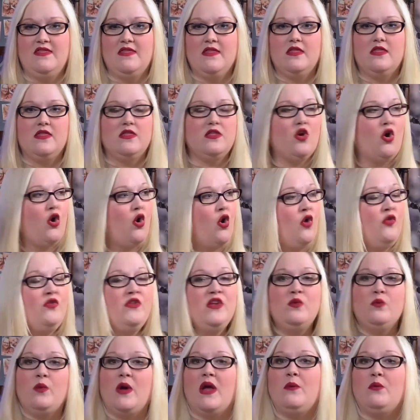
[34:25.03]
The
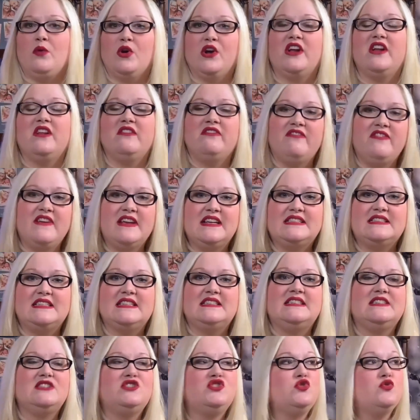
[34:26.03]
only way we're going to fix
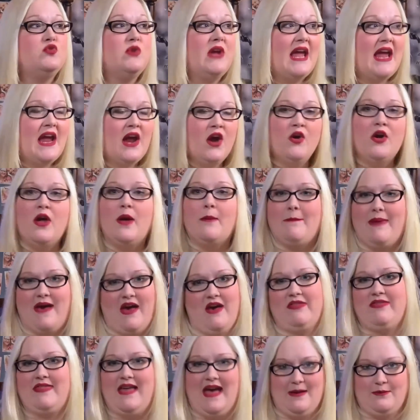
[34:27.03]
this is to care
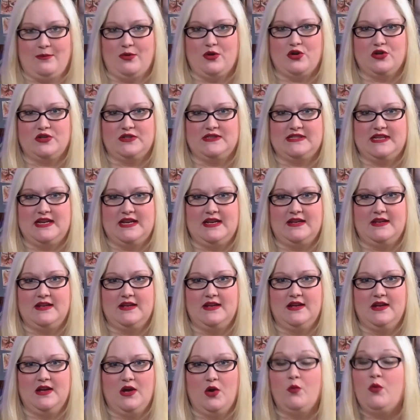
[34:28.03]
about that person,
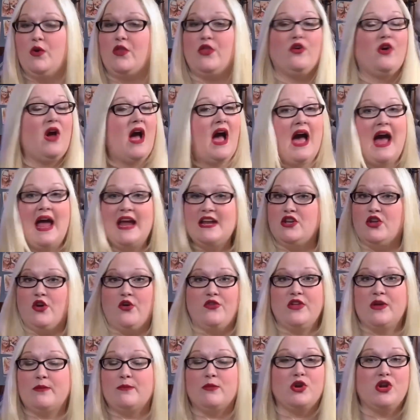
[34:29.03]
whether I know
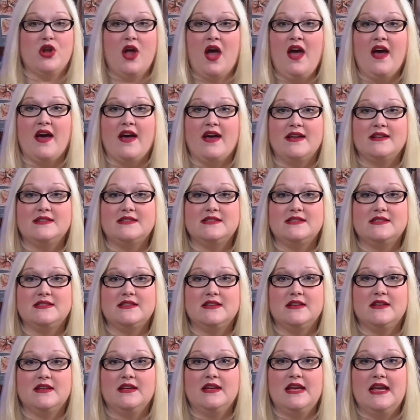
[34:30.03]
them or not.
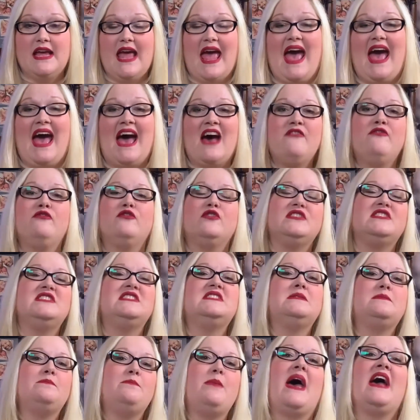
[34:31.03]
Have
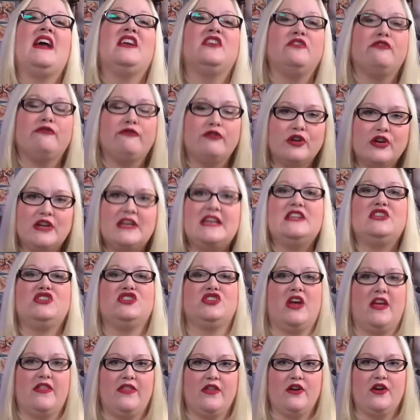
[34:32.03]
respect for
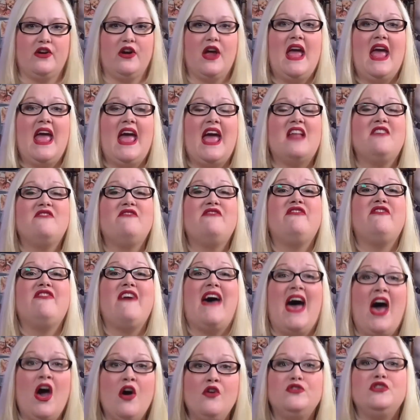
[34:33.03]
each other and
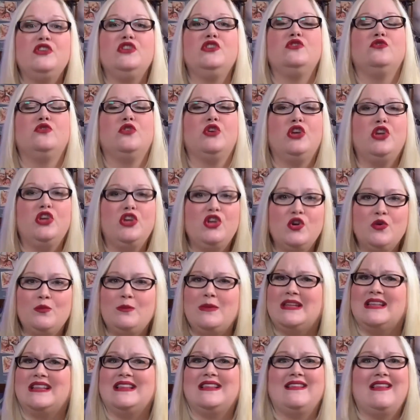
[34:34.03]
value
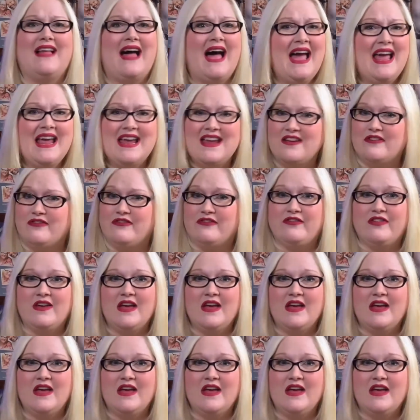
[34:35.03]
human life,